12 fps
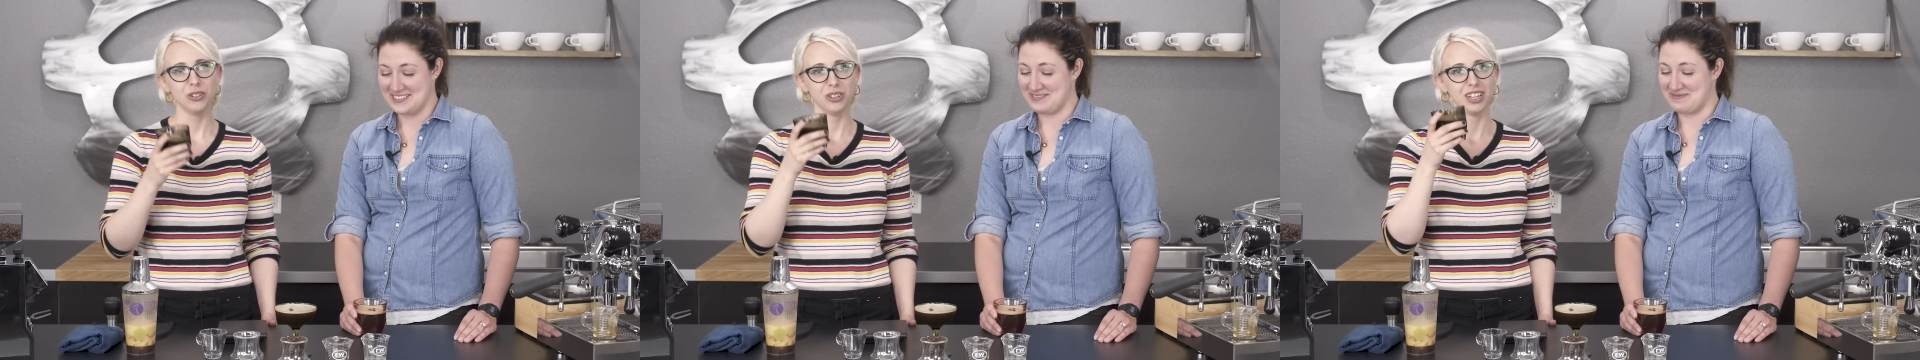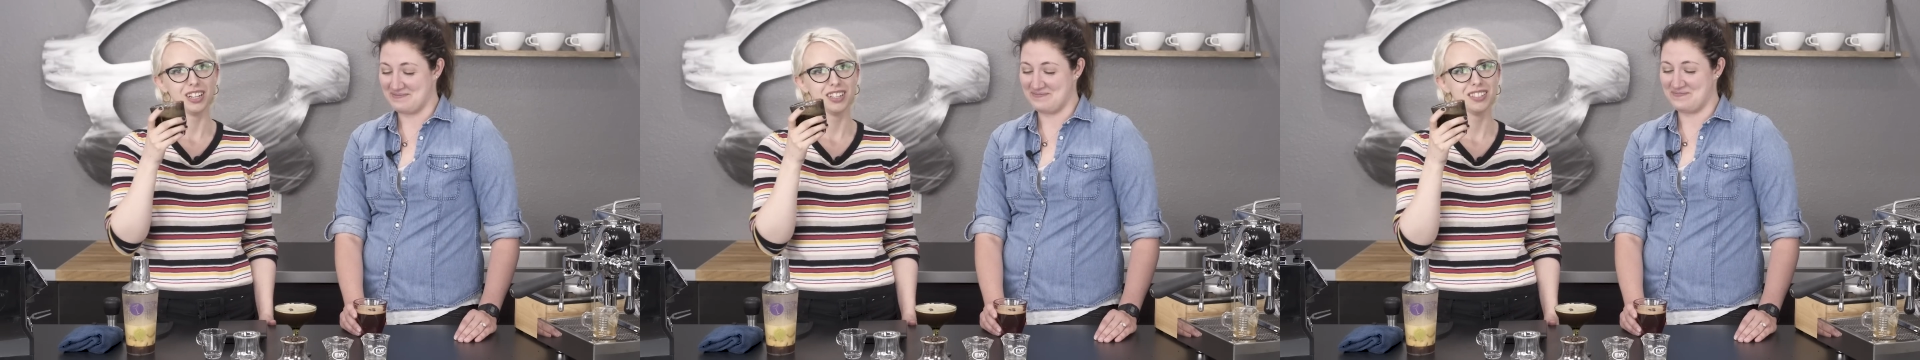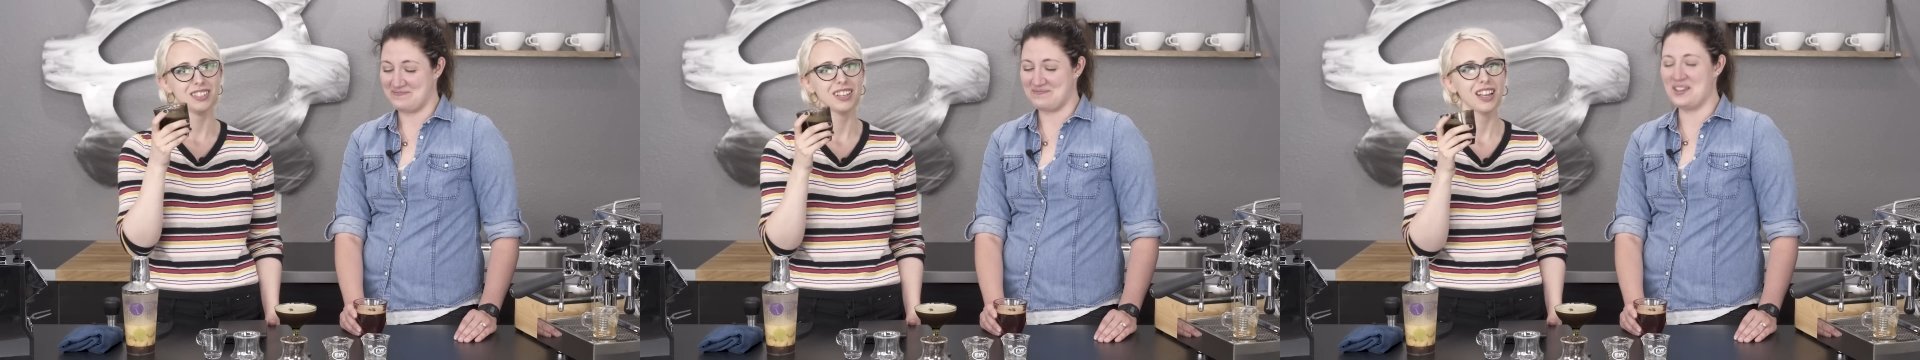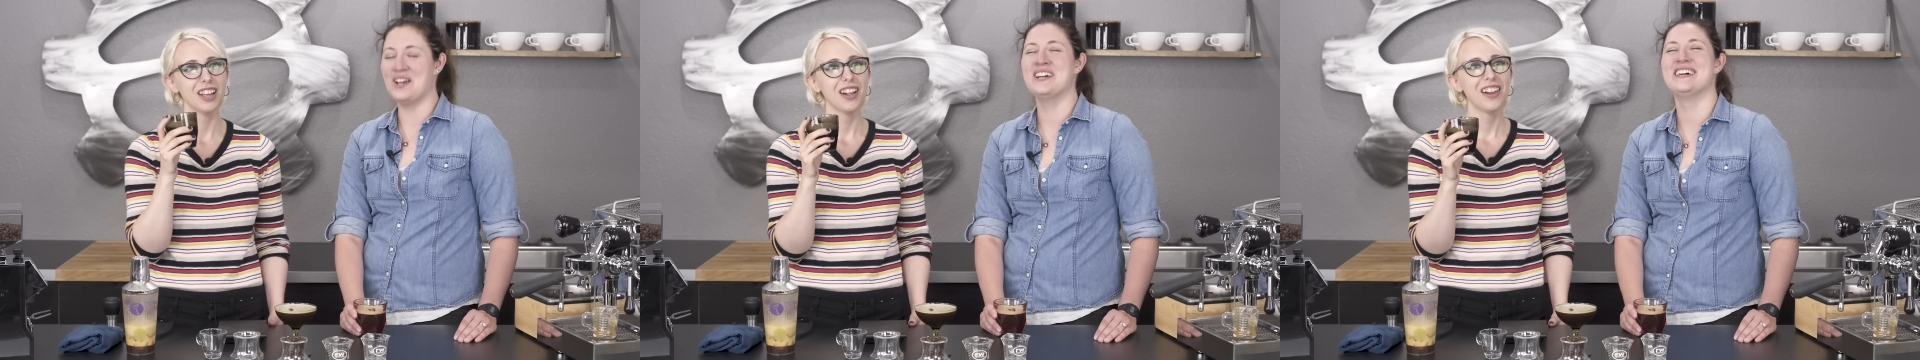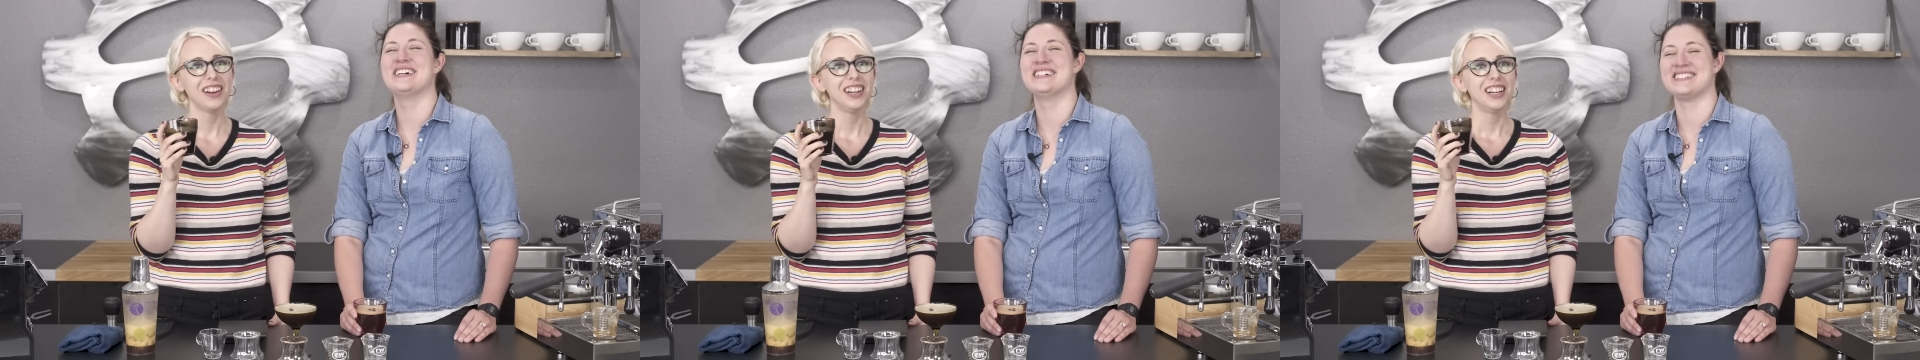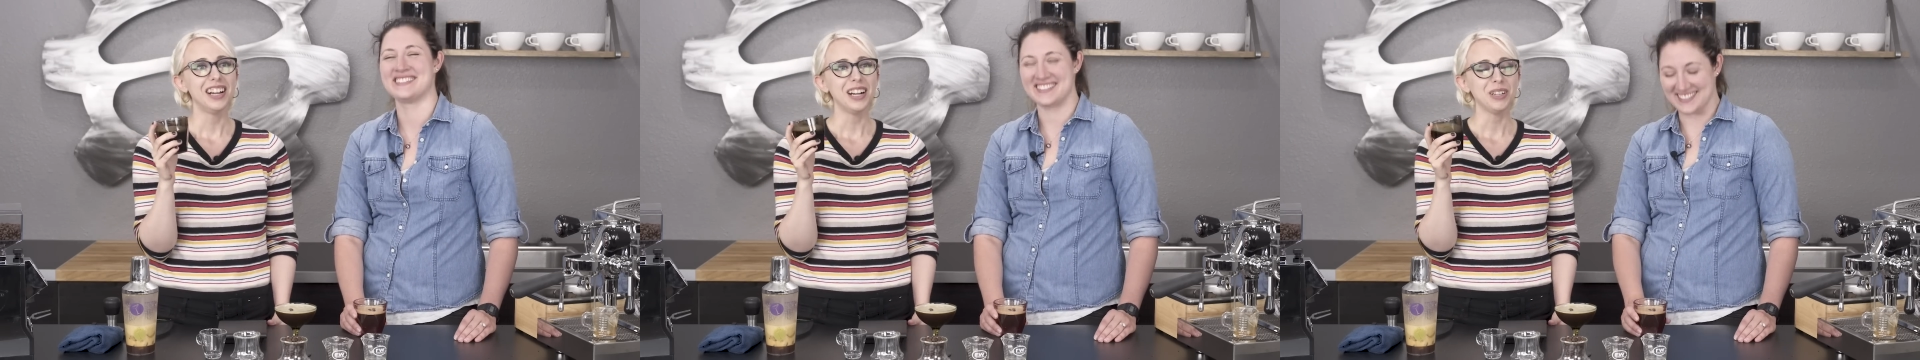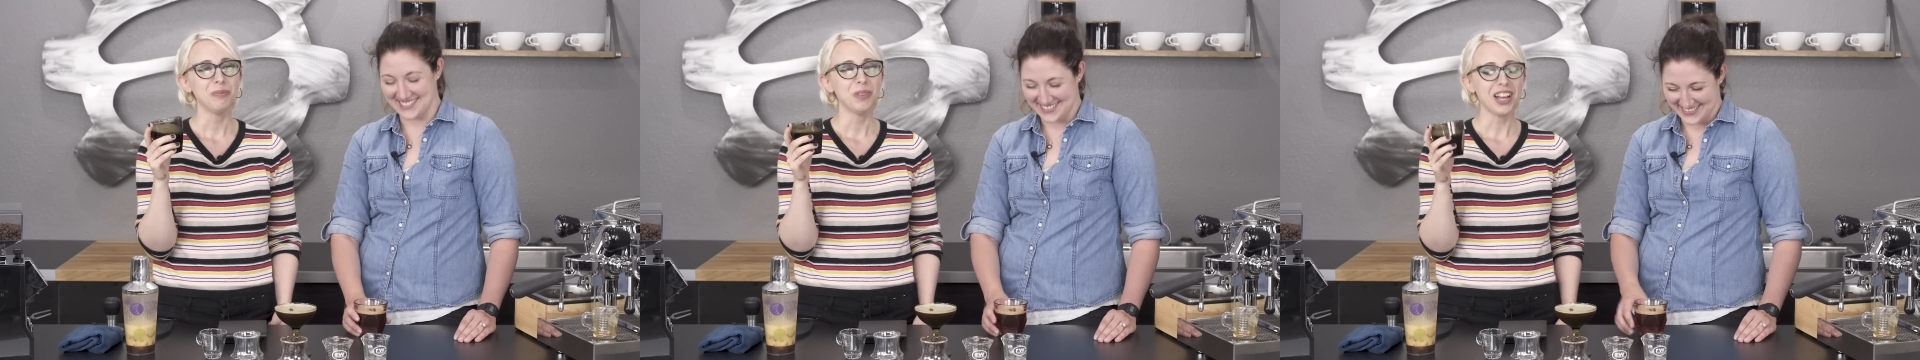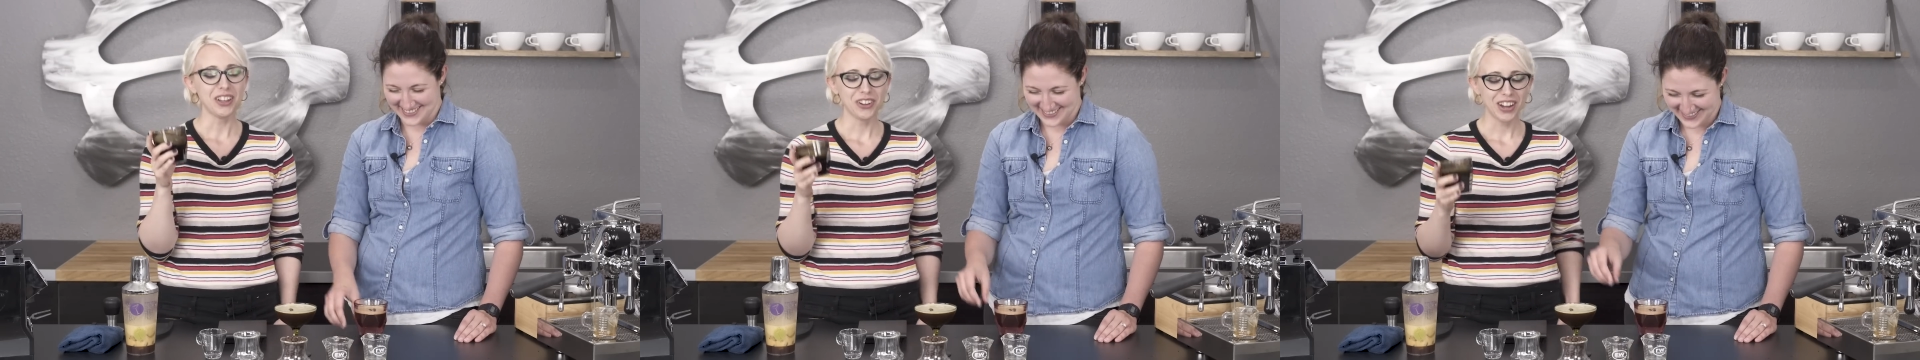Speaker 1: joining us. um,
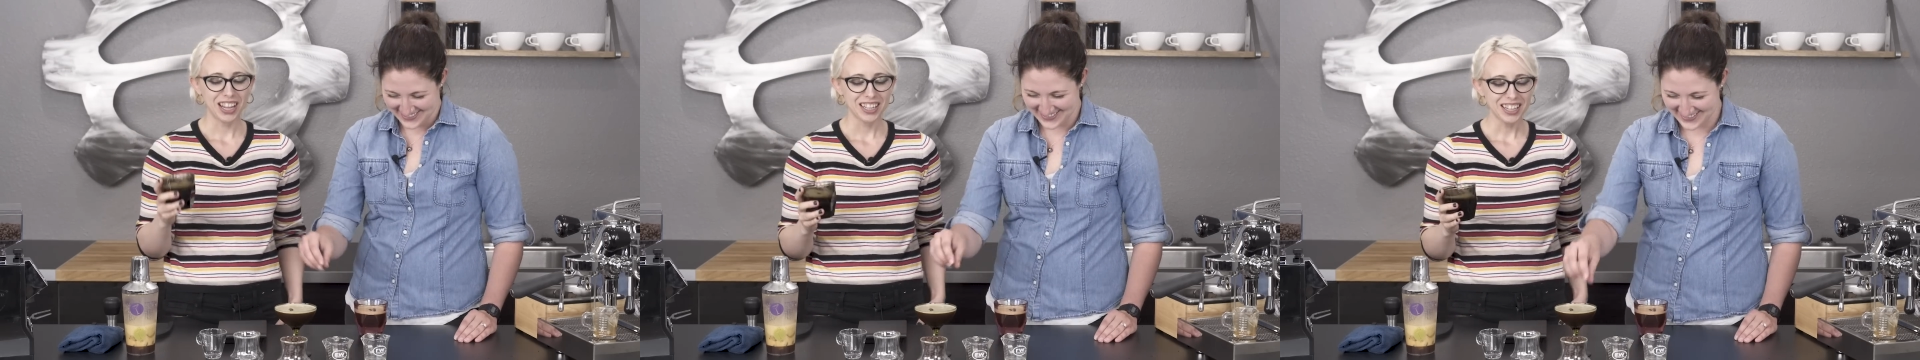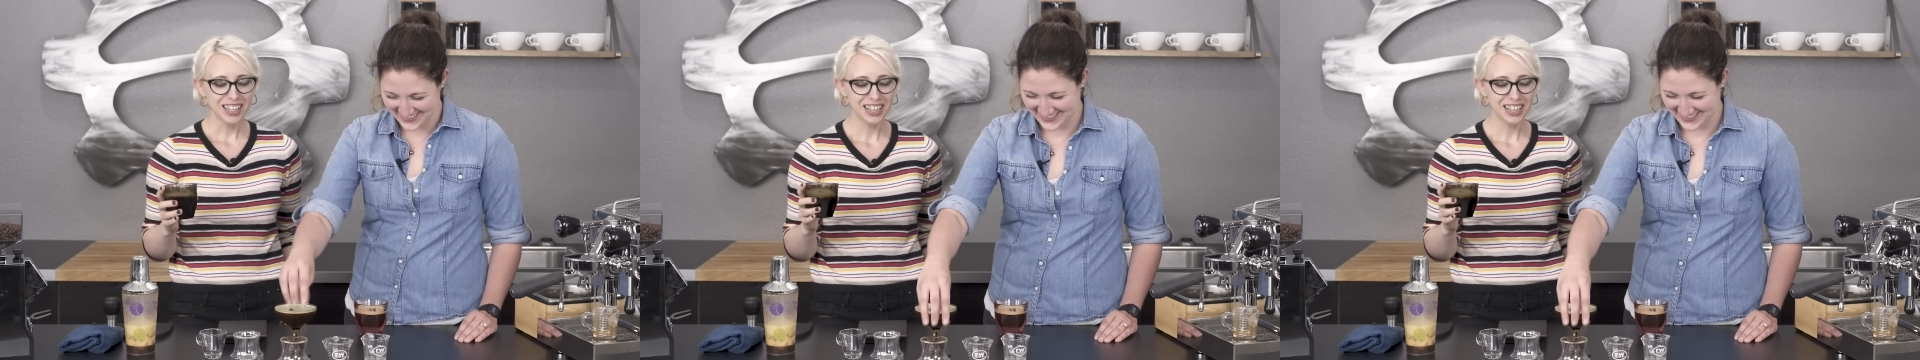all right.